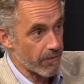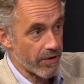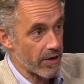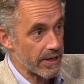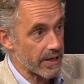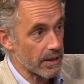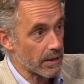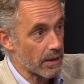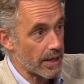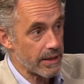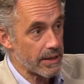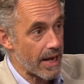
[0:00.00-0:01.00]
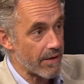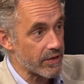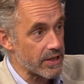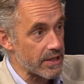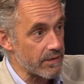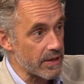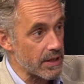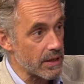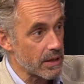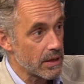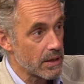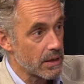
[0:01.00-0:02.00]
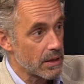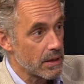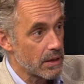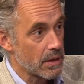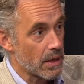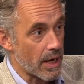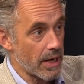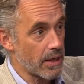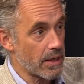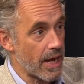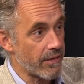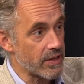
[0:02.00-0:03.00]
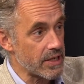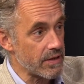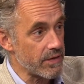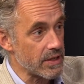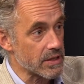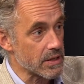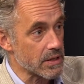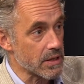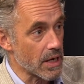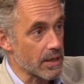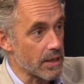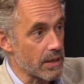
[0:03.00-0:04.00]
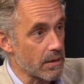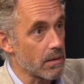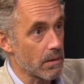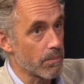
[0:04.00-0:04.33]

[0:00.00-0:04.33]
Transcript: No, very little. I didn't have a TV. I didn't have a TV since 19,